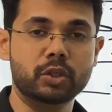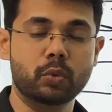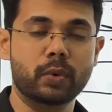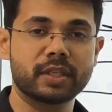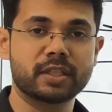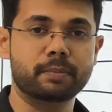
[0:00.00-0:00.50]

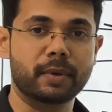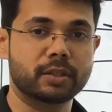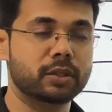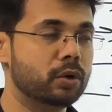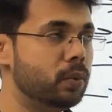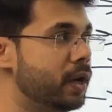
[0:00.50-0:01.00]
US,
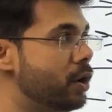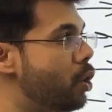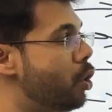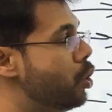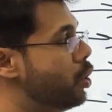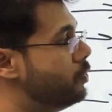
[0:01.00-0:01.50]
Mexico, and
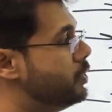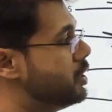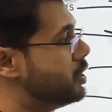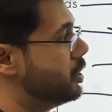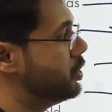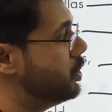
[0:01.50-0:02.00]
all of
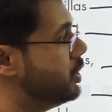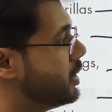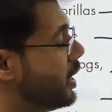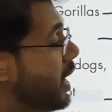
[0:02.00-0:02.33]
these countries